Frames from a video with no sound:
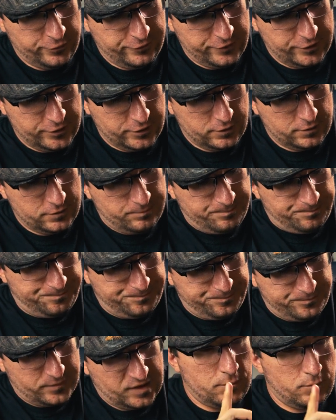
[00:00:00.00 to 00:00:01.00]
reveal.
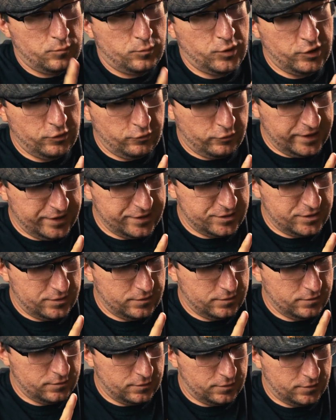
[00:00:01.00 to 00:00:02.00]
But wait,
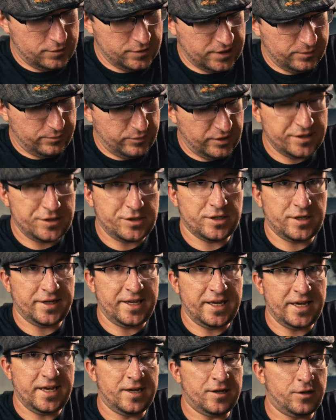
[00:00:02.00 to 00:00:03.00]
hold up. I
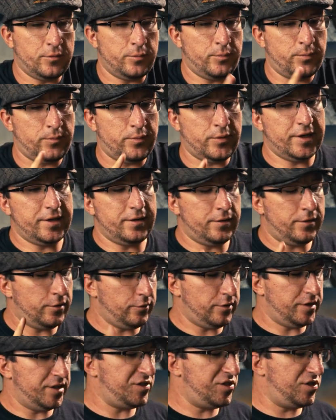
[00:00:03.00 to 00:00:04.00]
can't help but
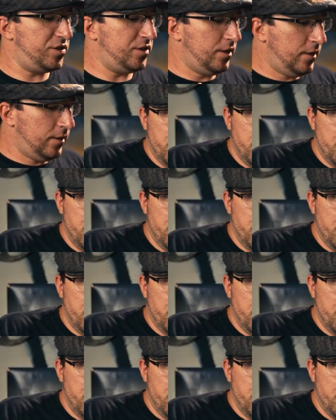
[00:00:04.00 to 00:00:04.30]
notice